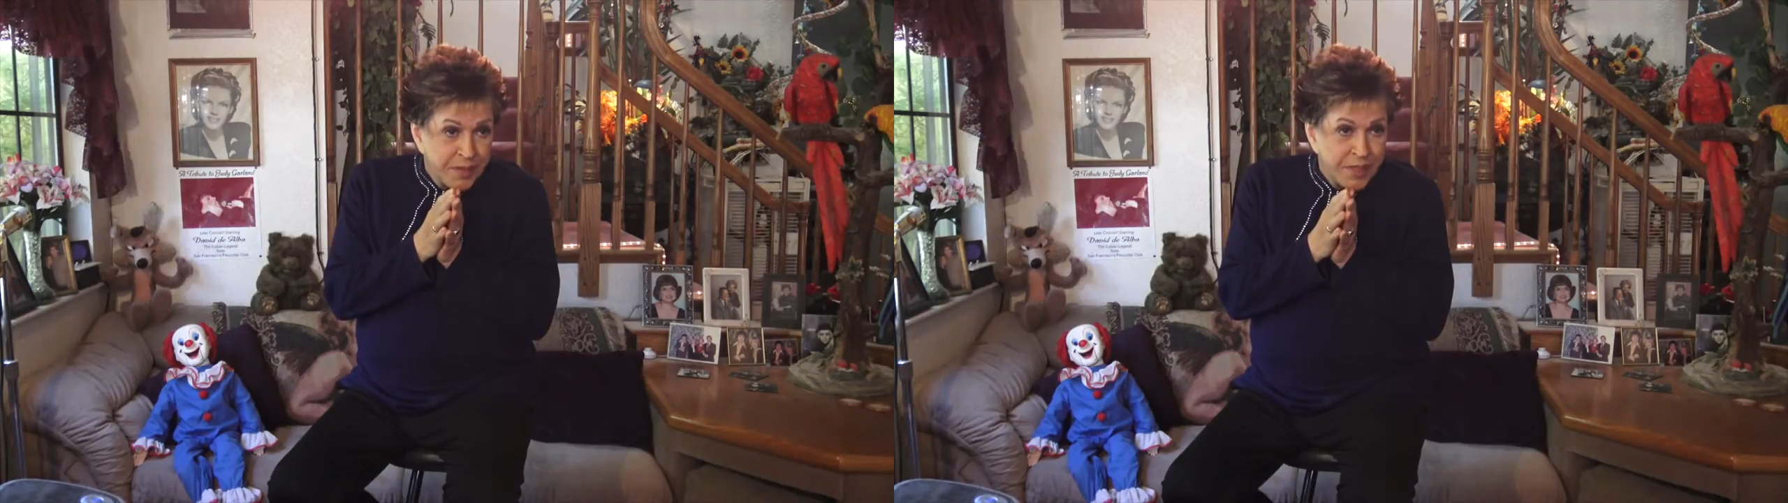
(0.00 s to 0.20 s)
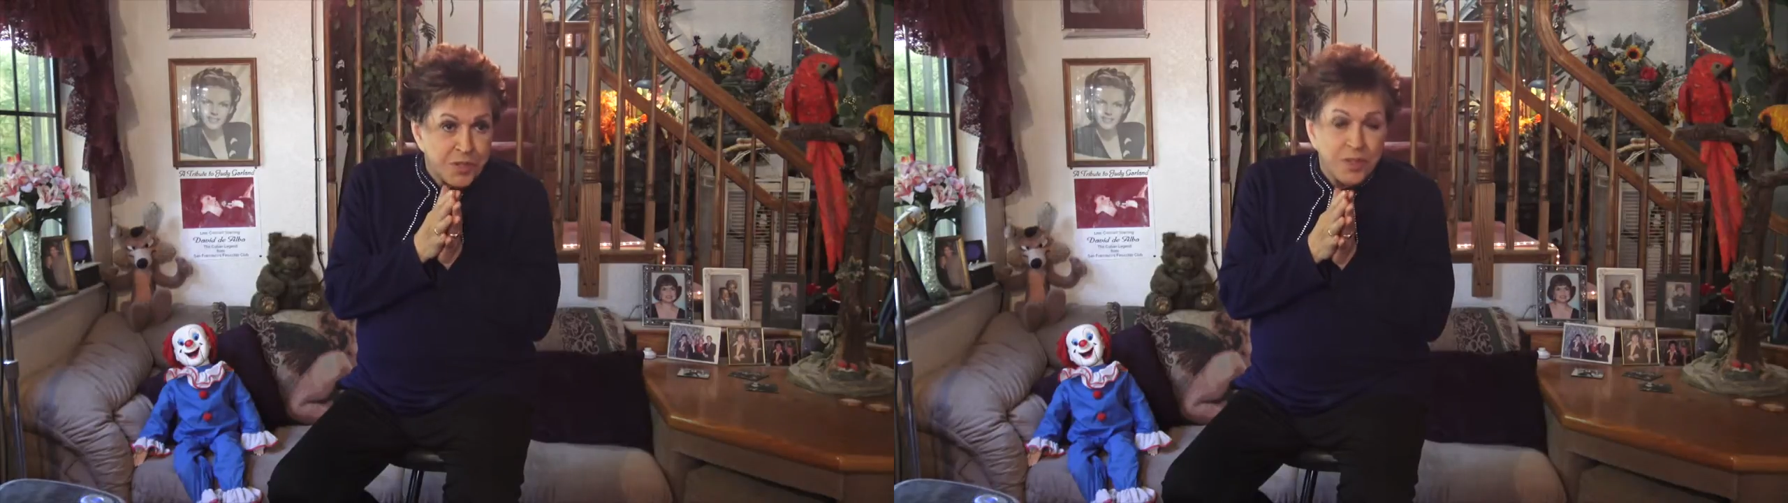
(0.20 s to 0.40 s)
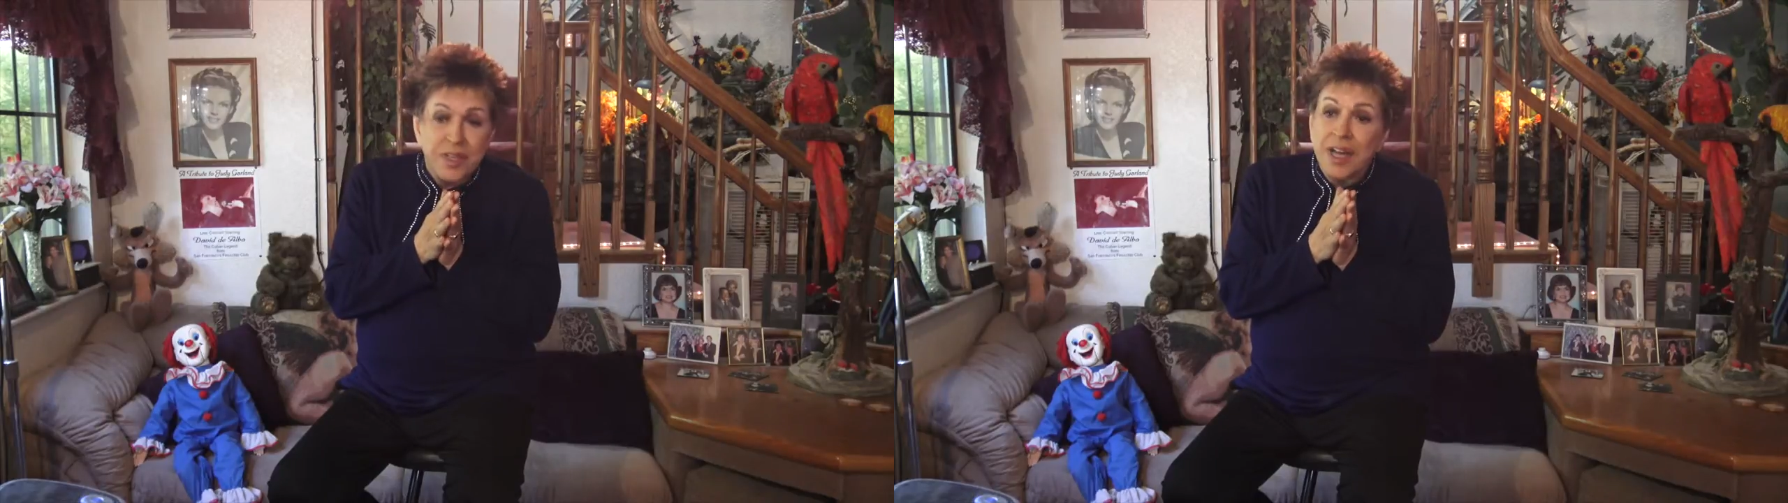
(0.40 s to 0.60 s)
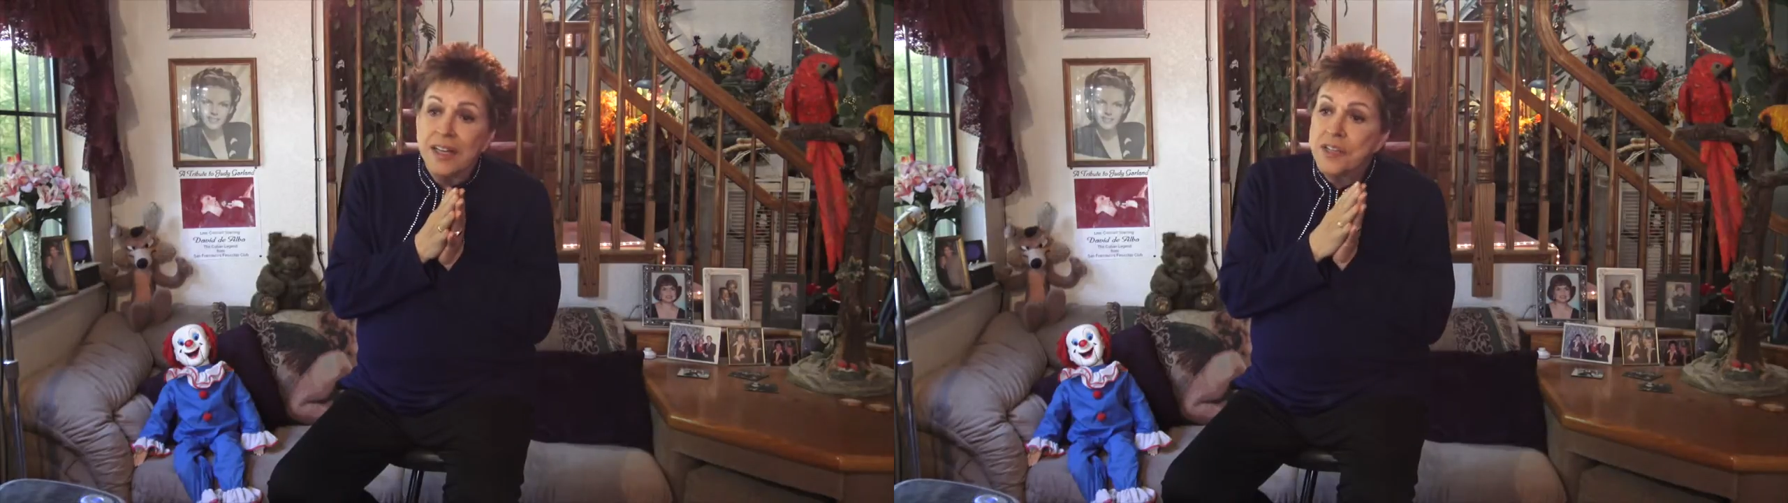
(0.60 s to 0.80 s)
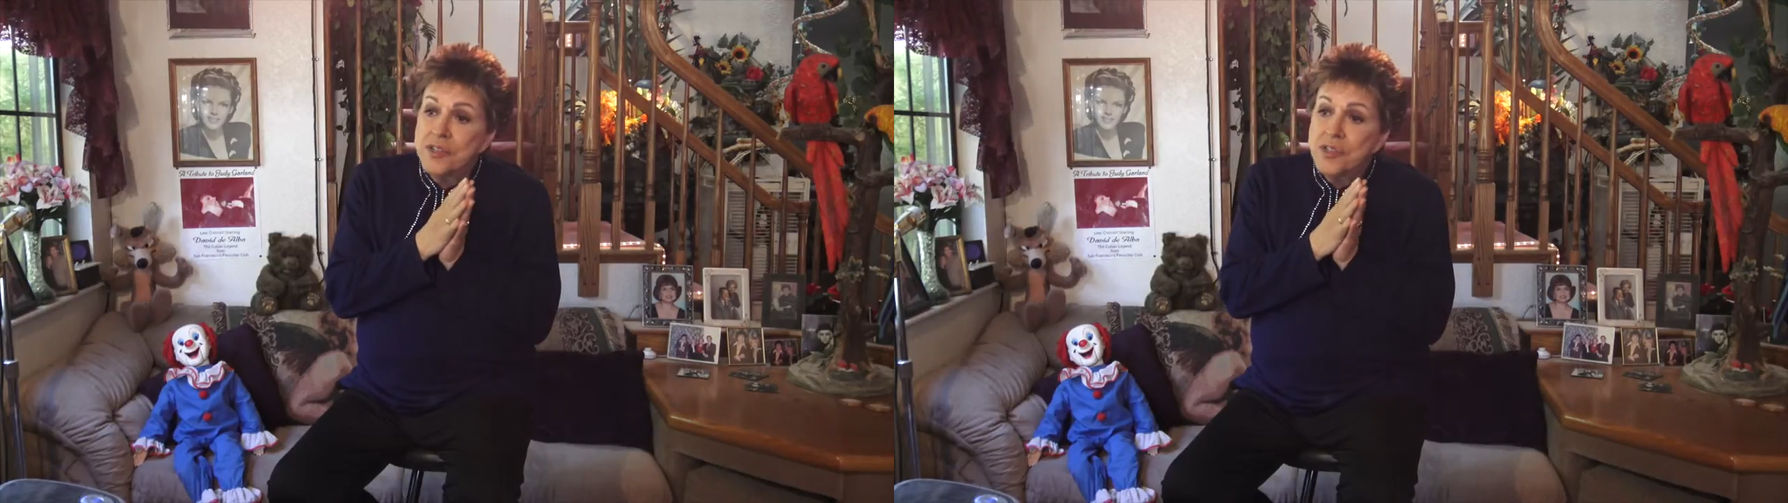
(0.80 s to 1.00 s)
that Judy
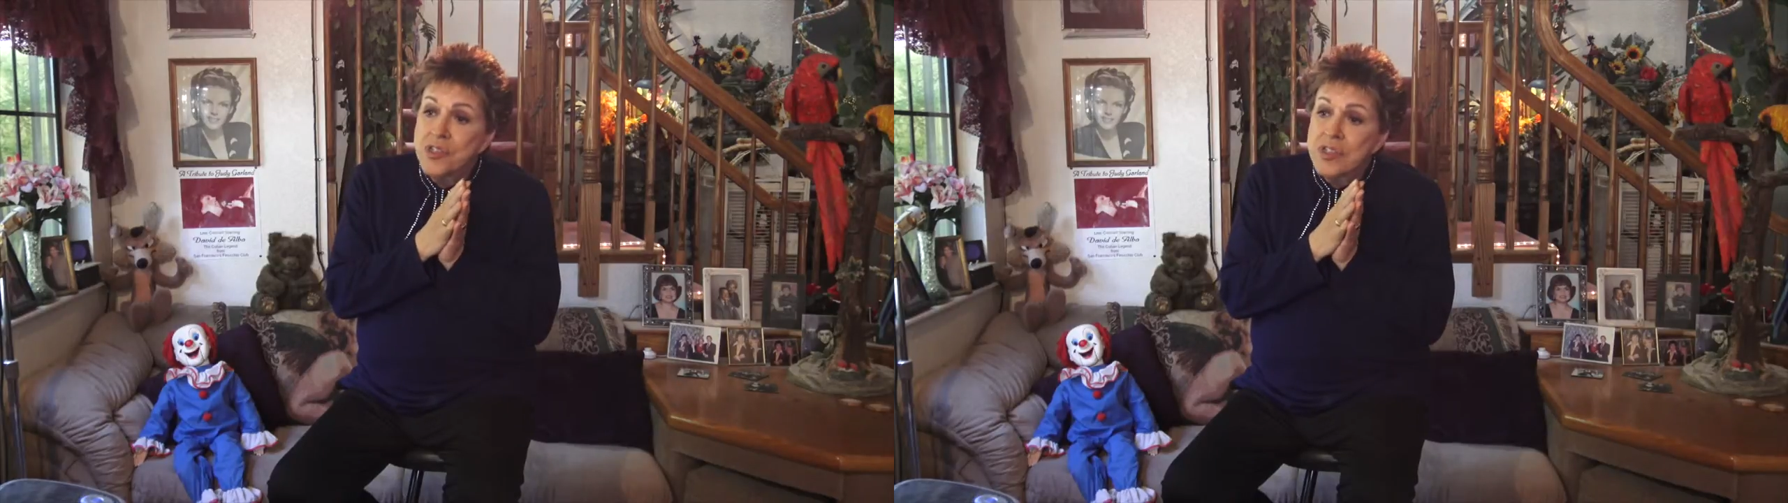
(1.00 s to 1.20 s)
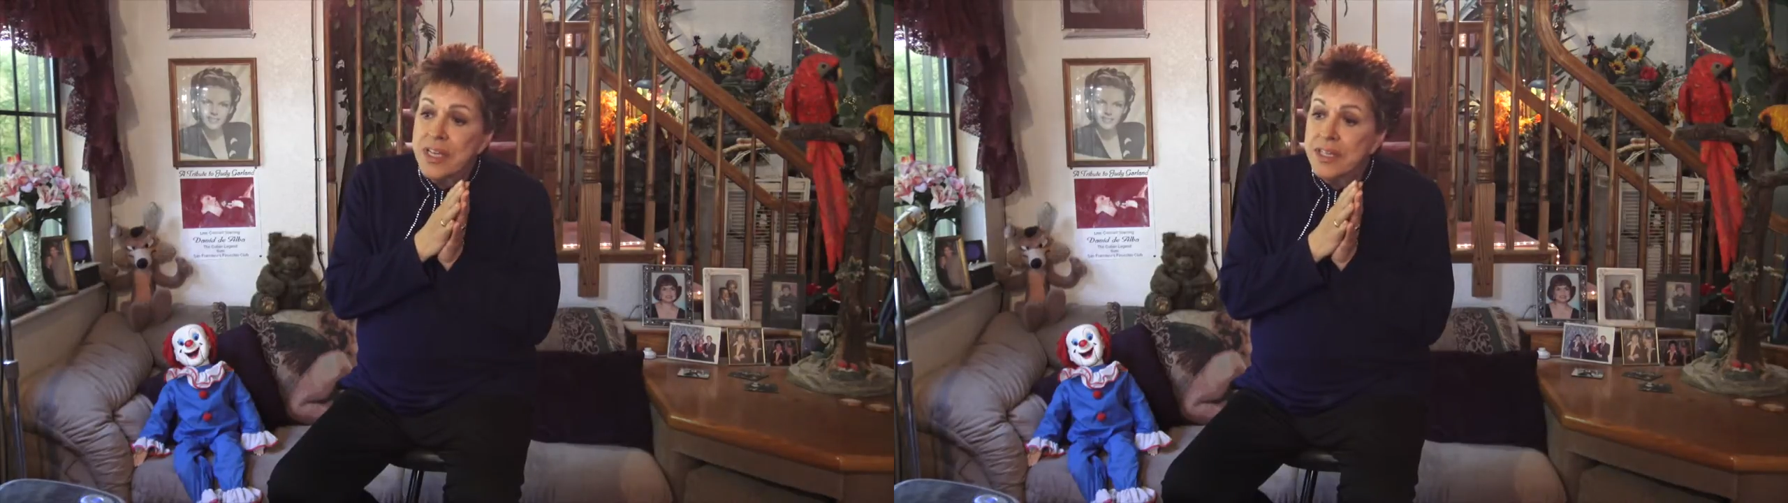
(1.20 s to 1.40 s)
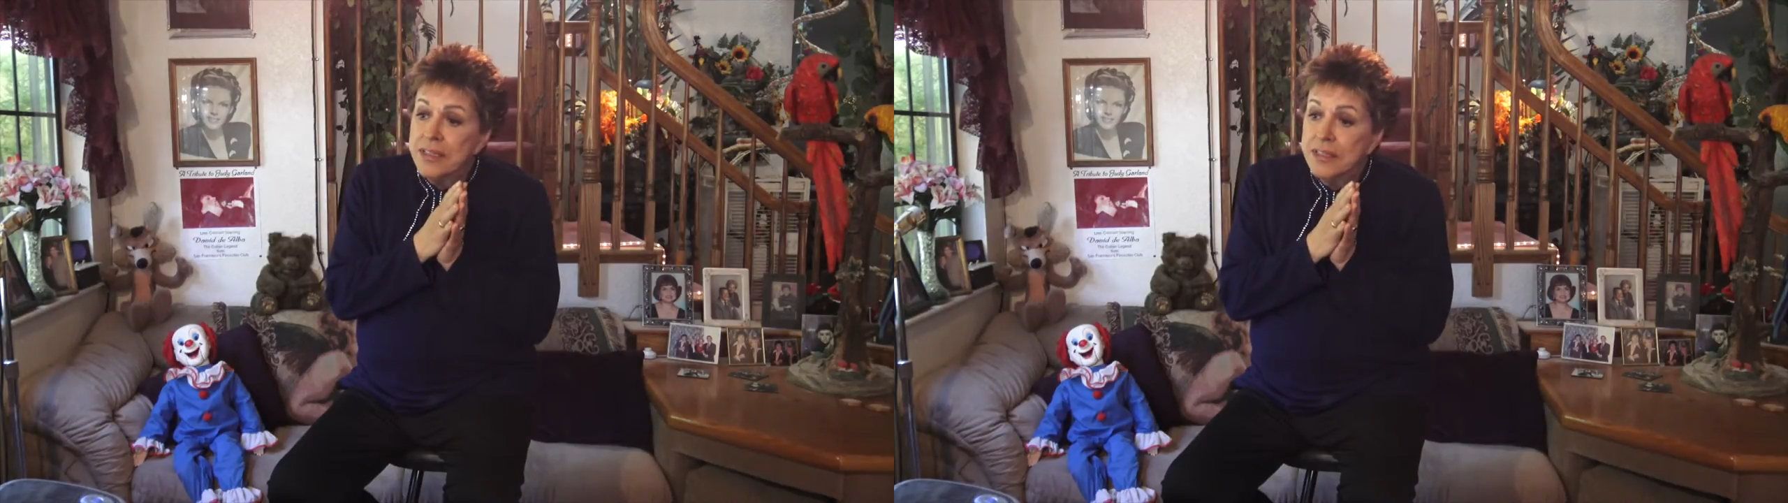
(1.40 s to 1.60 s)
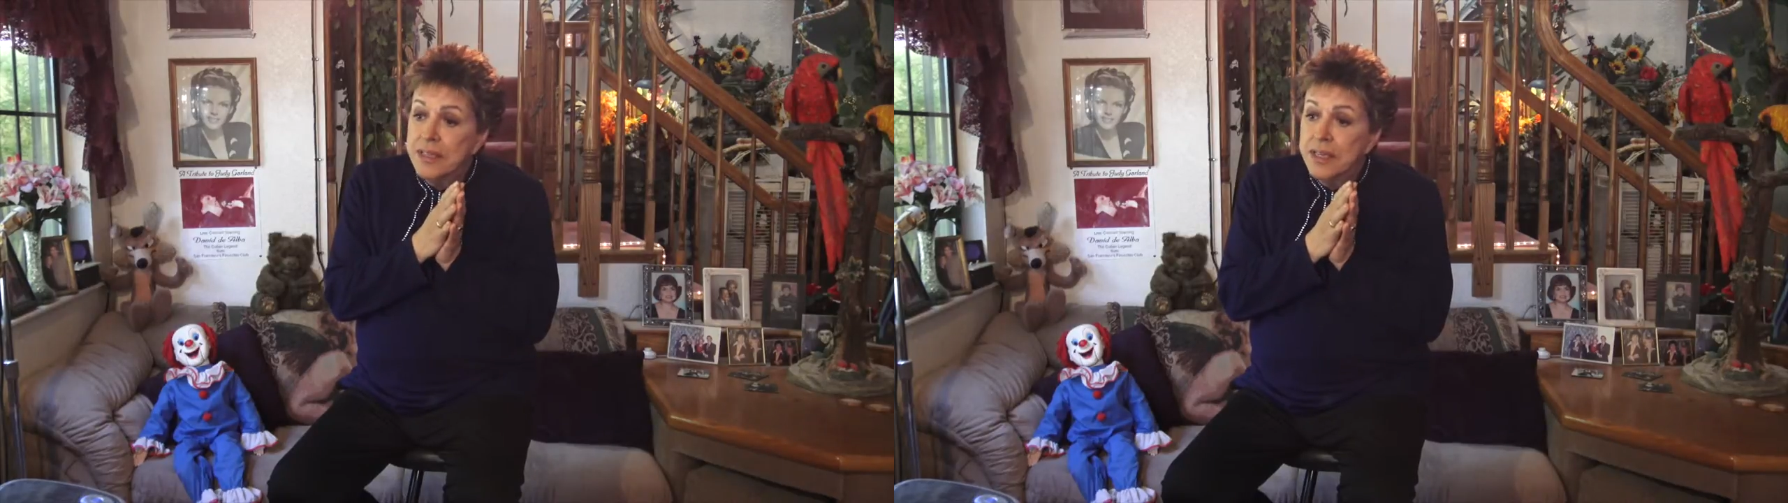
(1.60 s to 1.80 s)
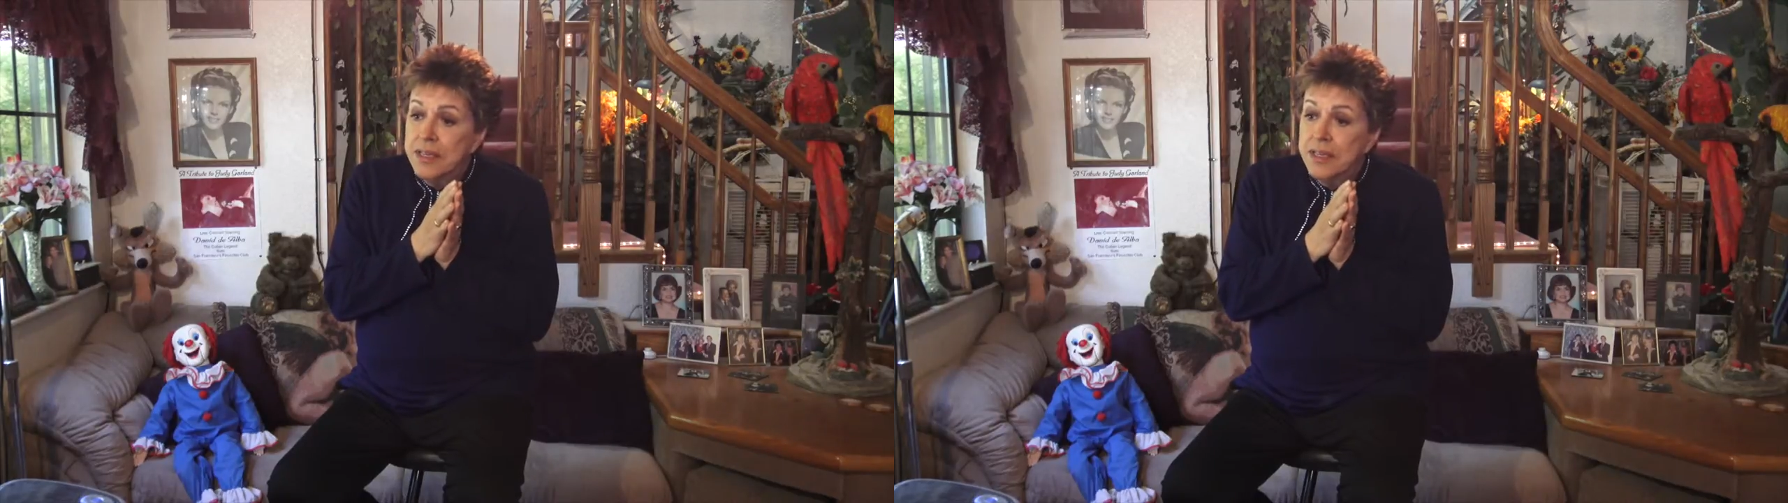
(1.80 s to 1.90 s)
Garland used to sing,